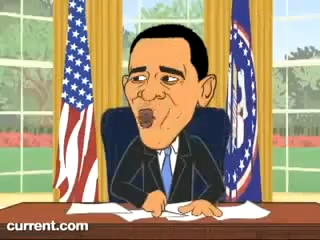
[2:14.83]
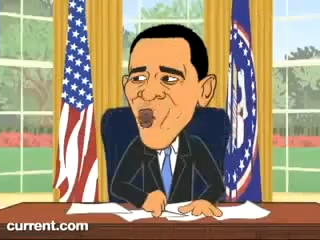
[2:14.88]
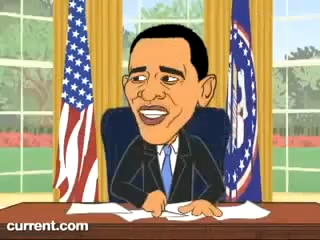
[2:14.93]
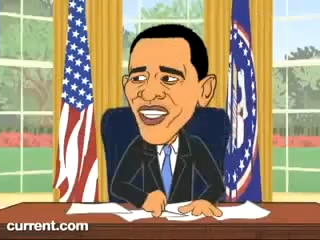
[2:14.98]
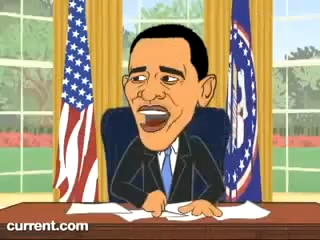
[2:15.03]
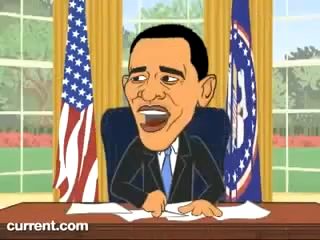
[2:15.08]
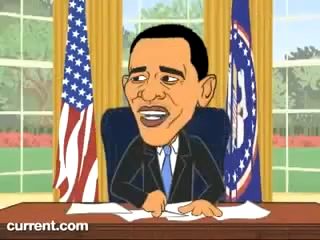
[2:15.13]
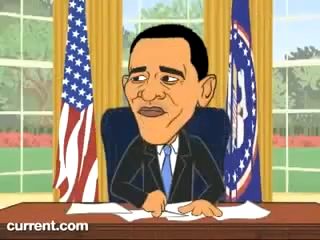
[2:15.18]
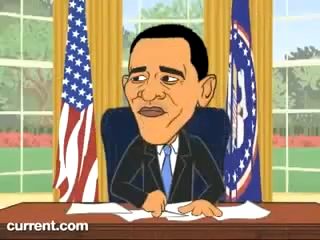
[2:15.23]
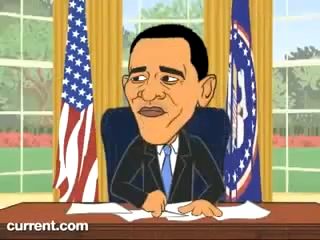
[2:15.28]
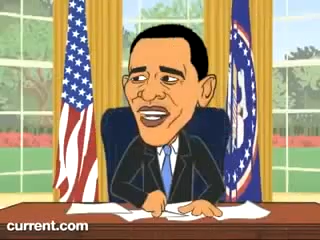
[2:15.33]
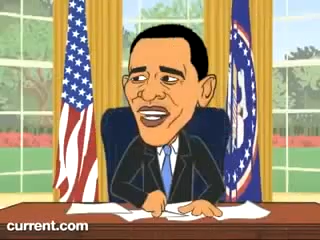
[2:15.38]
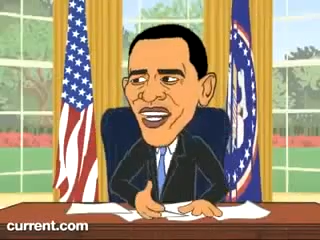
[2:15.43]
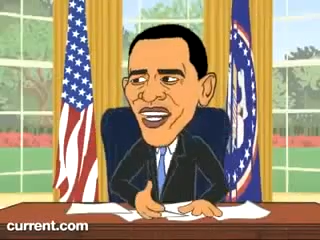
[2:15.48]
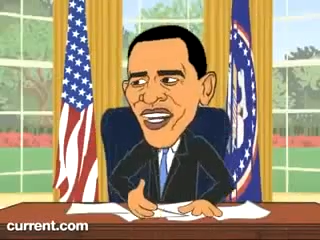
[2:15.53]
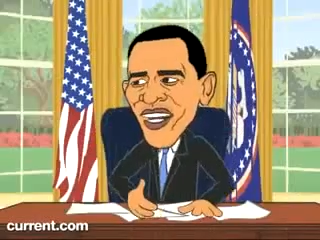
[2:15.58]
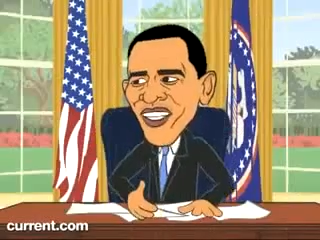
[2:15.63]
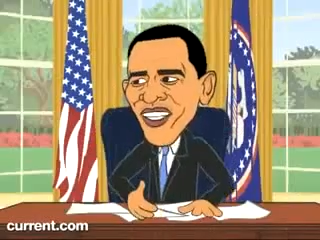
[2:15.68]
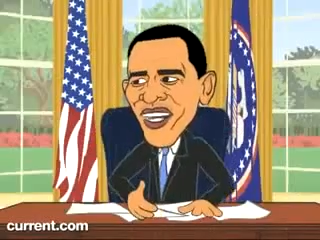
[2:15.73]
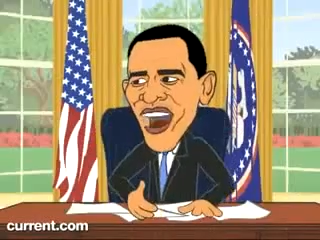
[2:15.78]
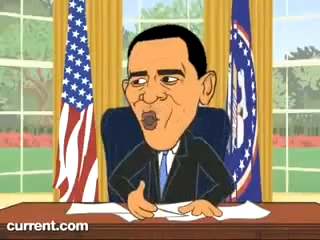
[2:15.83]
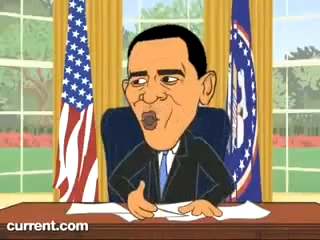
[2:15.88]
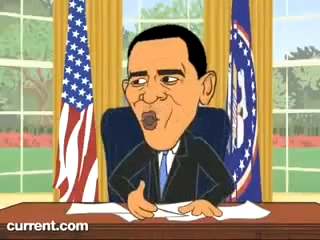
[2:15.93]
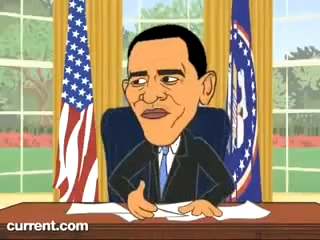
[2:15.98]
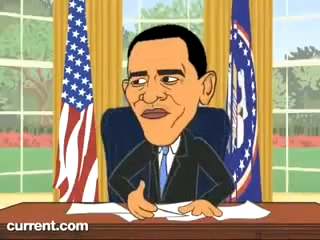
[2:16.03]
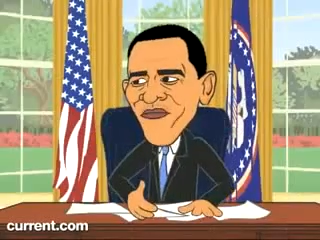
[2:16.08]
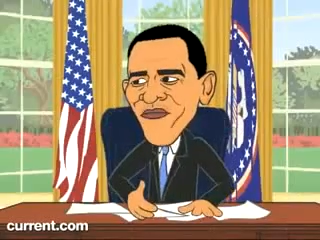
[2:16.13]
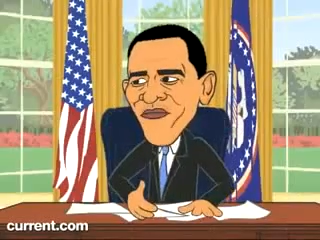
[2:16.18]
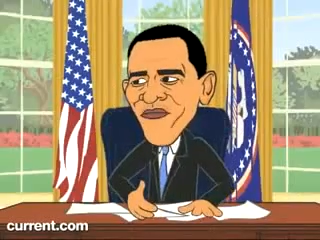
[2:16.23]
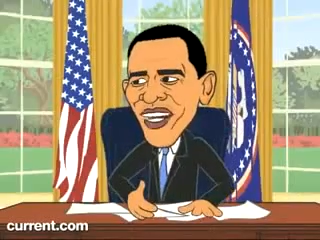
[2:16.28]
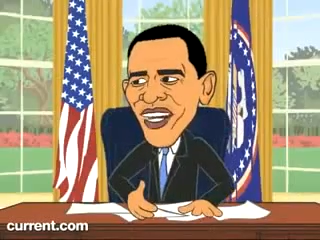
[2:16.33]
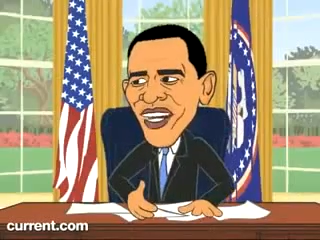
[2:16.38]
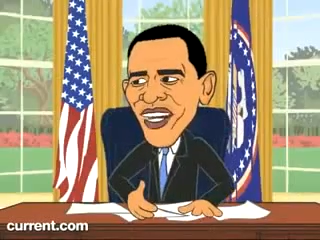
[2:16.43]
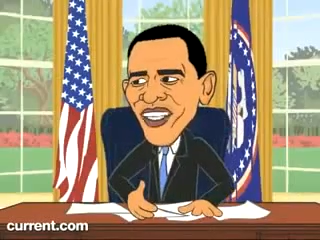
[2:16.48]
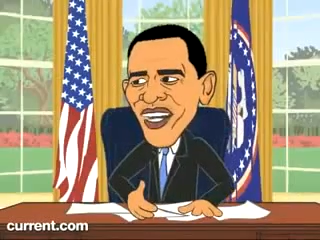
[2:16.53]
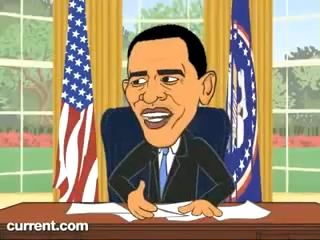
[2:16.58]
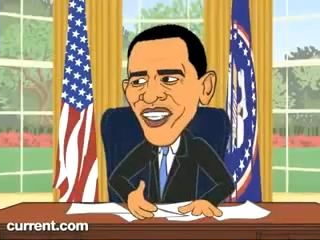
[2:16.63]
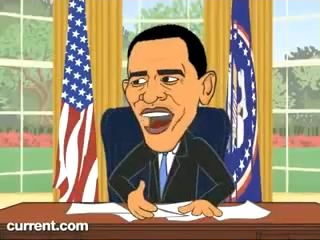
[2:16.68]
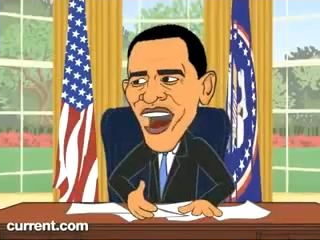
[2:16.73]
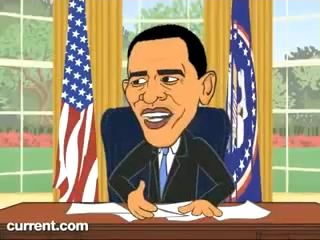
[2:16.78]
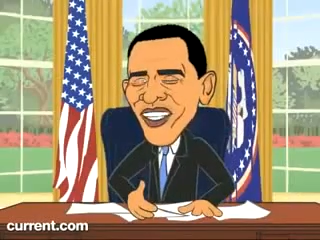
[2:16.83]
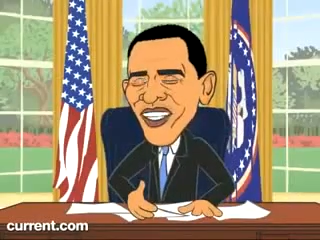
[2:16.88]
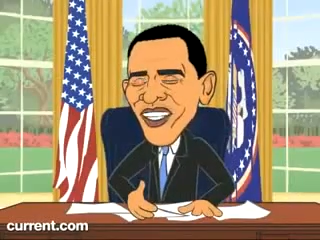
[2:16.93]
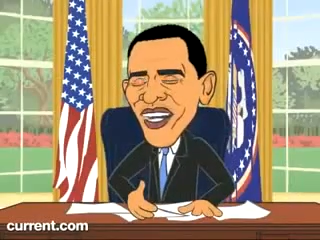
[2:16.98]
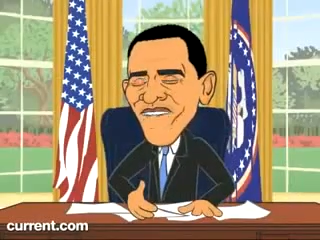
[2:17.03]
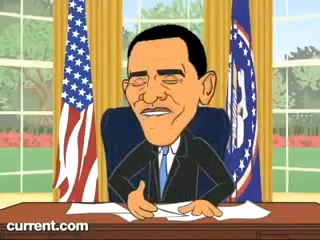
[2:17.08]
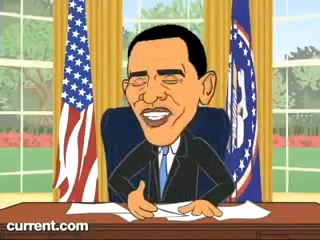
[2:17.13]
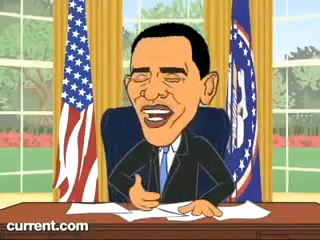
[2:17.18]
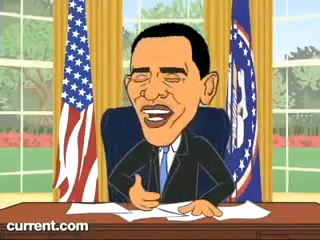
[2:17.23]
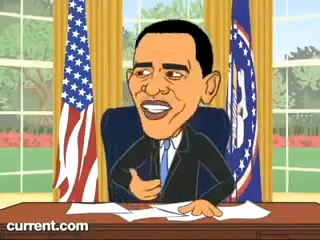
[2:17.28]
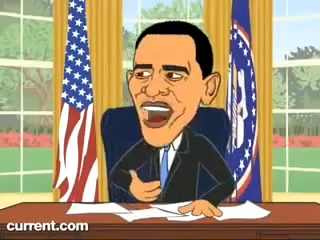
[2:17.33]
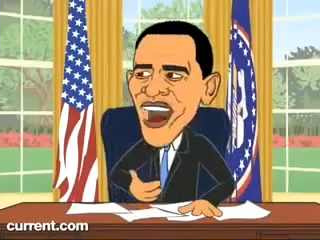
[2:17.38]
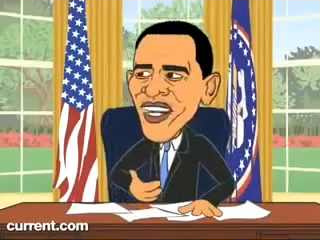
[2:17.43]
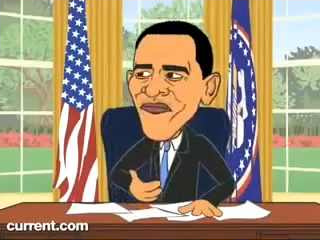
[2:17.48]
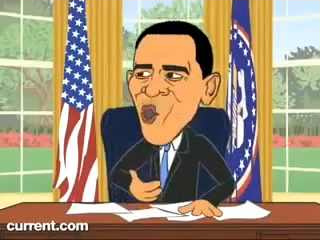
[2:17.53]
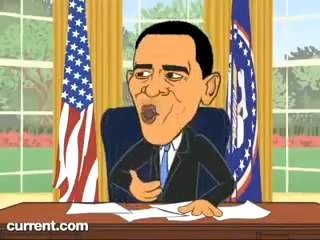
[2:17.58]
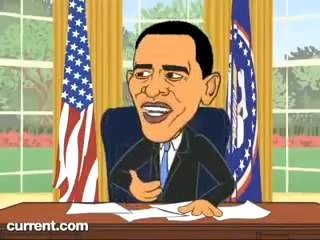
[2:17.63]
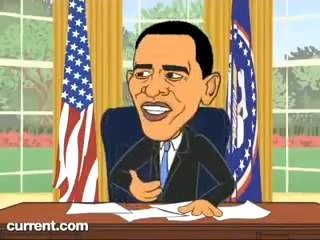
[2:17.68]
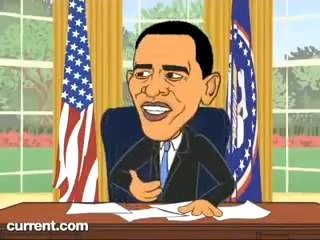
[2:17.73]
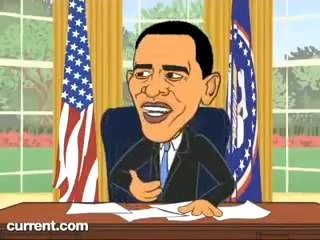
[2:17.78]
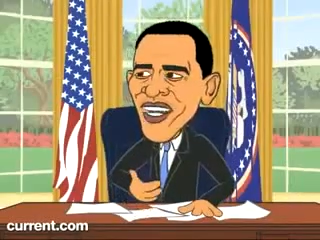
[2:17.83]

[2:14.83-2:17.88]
Okay, uh, Joe, uh, th that's definitely not